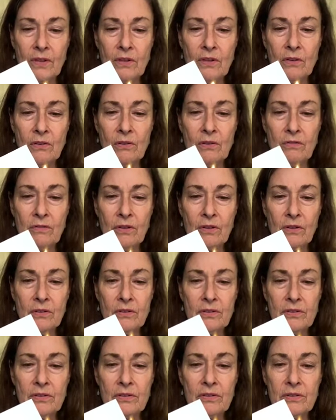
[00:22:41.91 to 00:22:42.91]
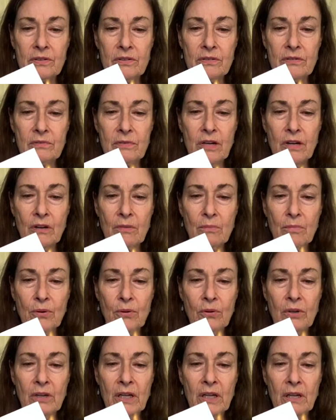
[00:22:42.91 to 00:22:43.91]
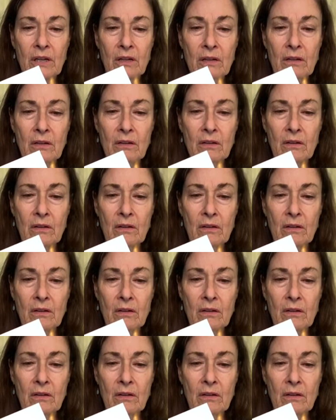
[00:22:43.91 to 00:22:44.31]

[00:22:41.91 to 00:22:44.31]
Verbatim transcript: Universe, we are burning